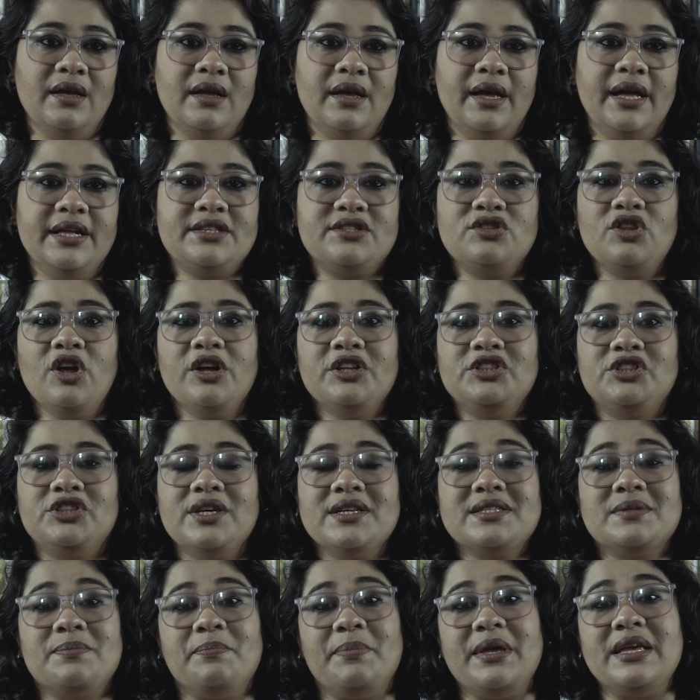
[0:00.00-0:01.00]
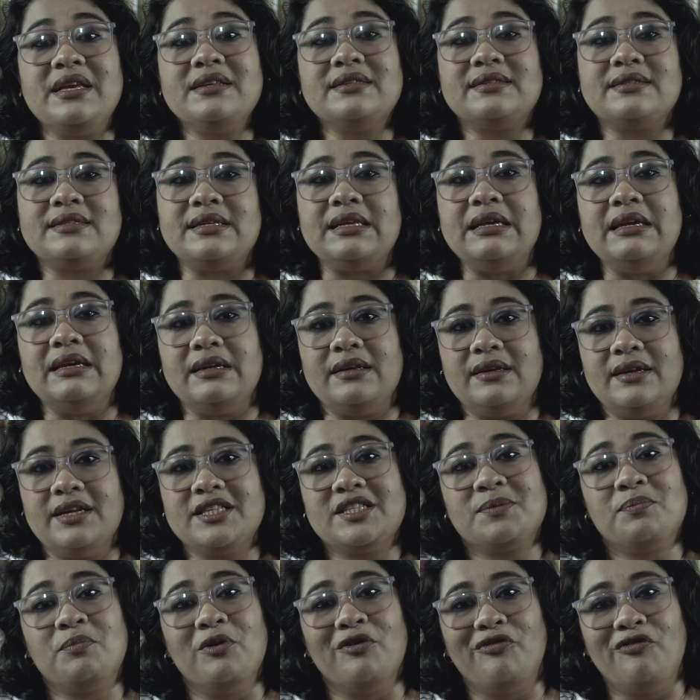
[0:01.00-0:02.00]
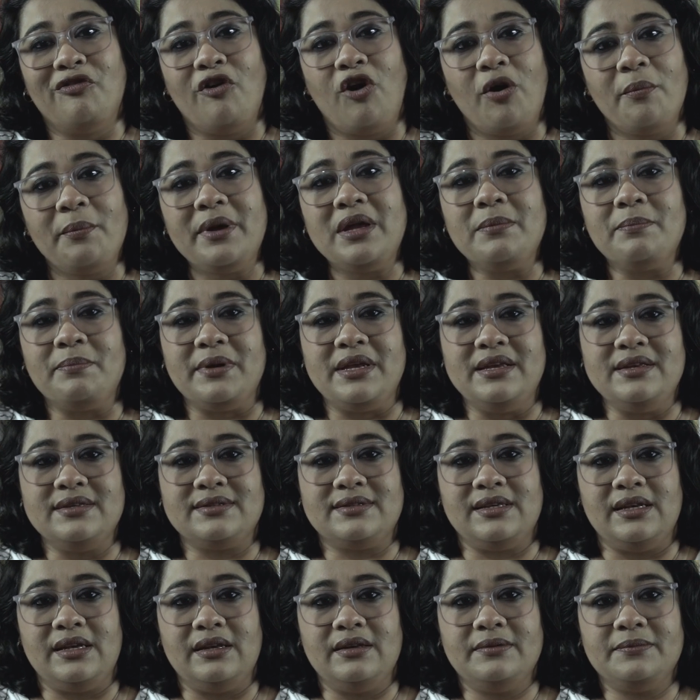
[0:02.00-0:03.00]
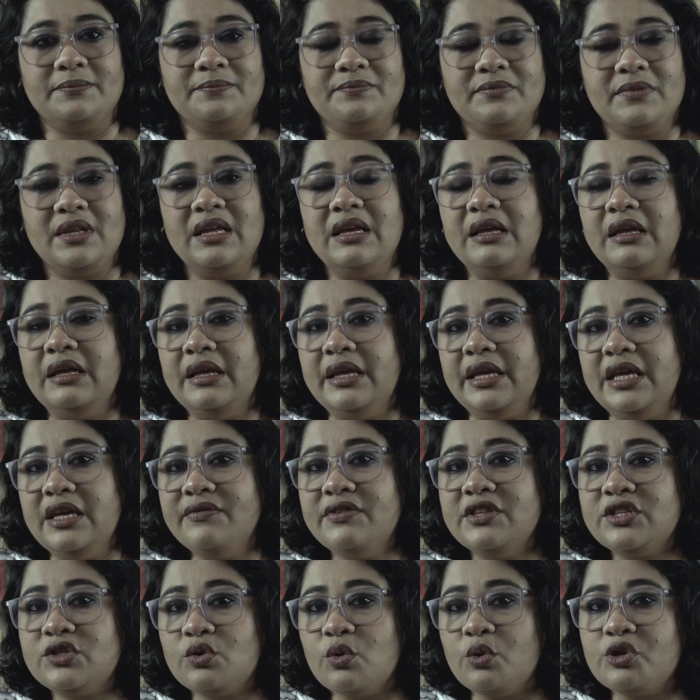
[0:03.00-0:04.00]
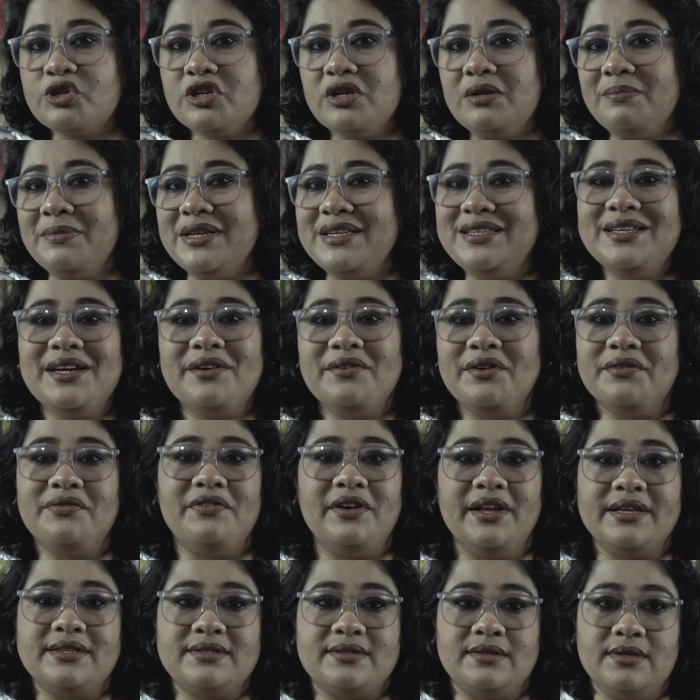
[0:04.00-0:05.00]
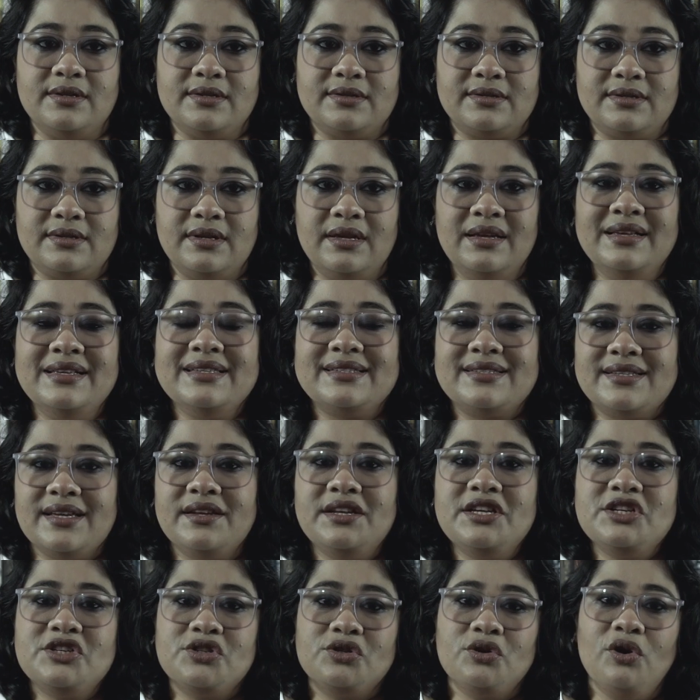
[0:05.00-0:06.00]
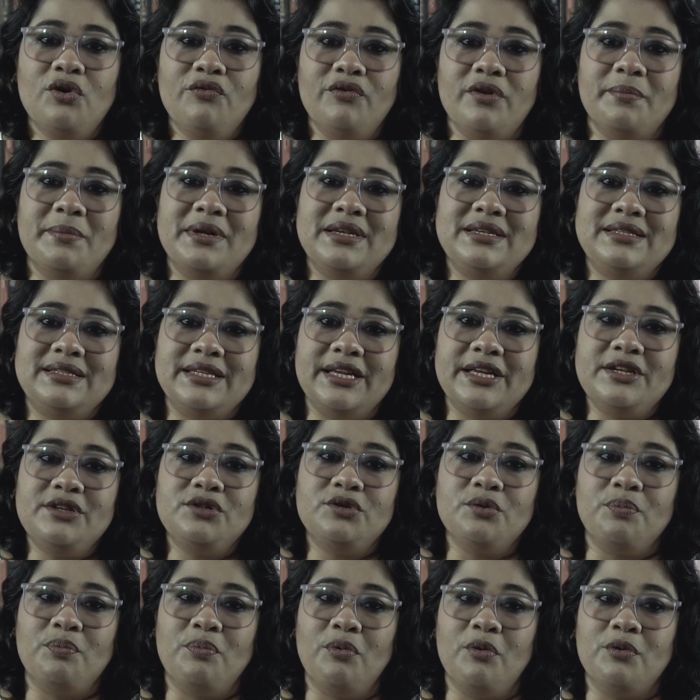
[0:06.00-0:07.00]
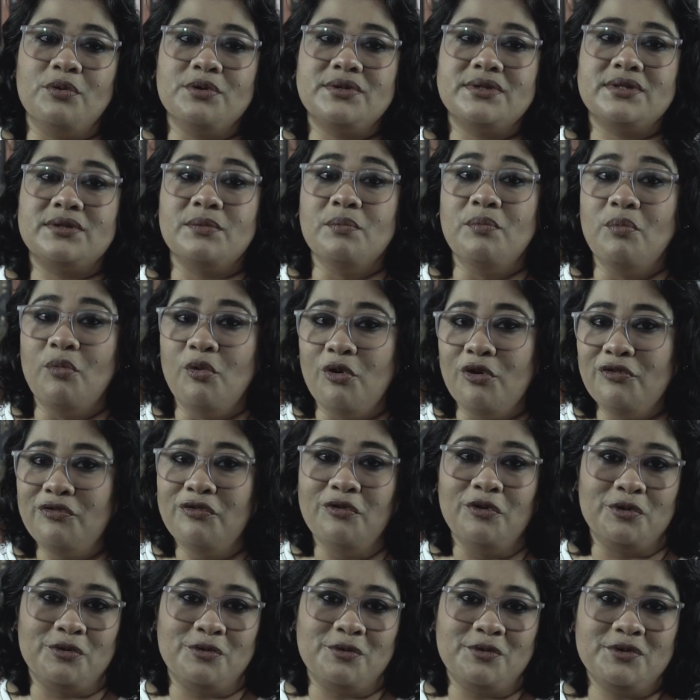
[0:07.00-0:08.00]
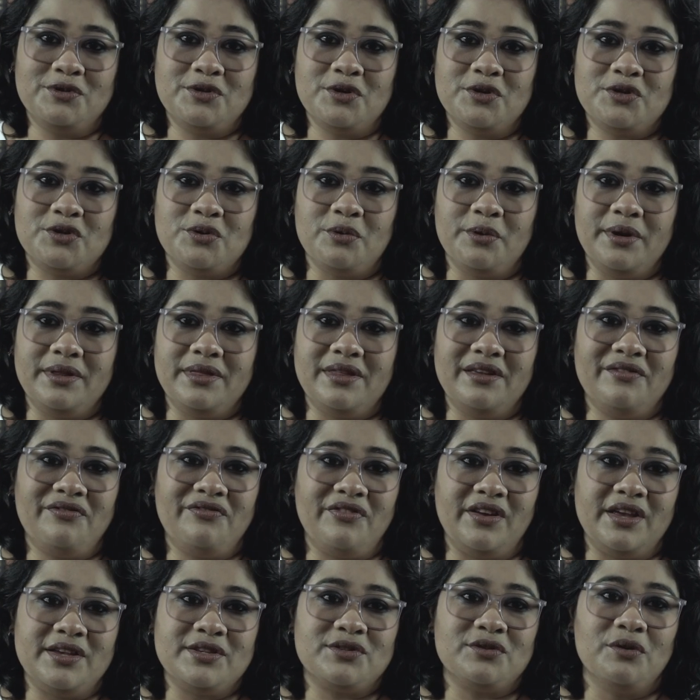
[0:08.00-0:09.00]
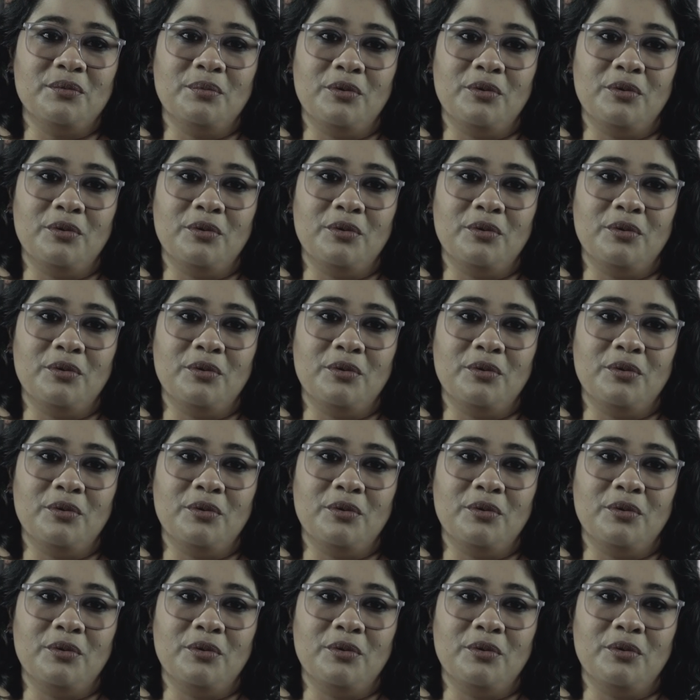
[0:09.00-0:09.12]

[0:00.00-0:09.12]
It's not just being seen, it's performing being seen. Even social media reflects this. Studies show women tend to post more photos showing their face or